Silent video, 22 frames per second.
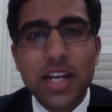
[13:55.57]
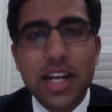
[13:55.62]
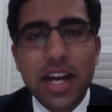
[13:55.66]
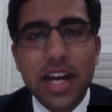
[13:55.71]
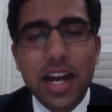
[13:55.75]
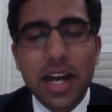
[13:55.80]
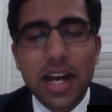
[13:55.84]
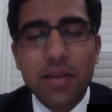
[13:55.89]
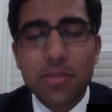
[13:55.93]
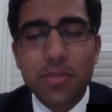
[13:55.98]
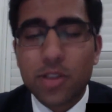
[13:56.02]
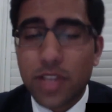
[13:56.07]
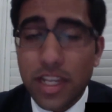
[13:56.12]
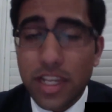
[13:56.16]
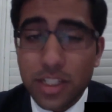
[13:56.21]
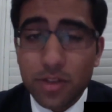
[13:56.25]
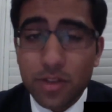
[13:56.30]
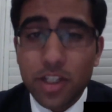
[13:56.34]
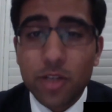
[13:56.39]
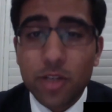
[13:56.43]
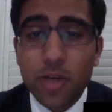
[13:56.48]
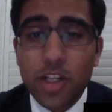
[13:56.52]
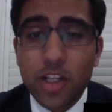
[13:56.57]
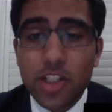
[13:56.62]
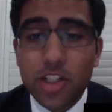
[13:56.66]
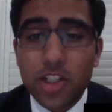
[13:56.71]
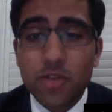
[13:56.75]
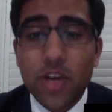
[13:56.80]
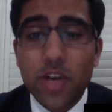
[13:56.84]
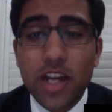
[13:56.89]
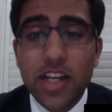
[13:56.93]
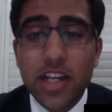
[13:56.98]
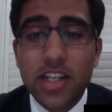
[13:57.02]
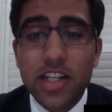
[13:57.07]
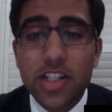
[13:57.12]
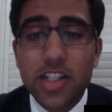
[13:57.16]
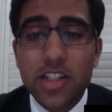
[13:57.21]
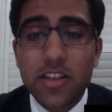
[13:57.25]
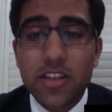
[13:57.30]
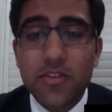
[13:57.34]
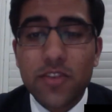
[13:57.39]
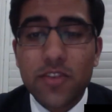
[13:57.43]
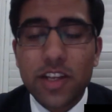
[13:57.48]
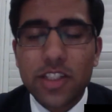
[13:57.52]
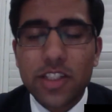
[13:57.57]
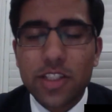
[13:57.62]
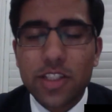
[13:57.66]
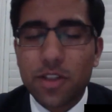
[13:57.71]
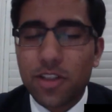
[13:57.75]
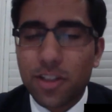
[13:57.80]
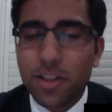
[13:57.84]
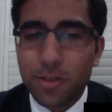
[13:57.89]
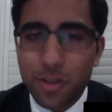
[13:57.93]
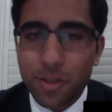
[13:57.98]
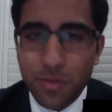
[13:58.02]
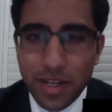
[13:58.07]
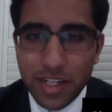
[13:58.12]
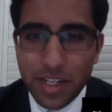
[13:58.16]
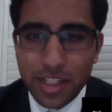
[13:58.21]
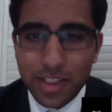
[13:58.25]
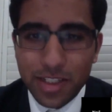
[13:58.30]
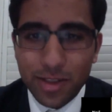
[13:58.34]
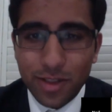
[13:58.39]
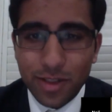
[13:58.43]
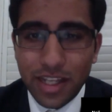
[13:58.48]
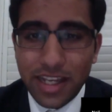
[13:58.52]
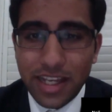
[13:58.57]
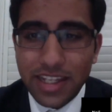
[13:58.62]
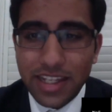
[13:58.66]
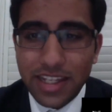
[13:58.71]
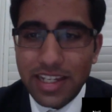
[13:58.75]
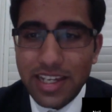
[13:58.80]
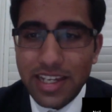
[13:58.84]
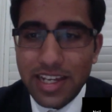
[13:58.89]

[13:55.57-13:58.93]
So yes, great question. Recognition events, you can do as many as you'd like.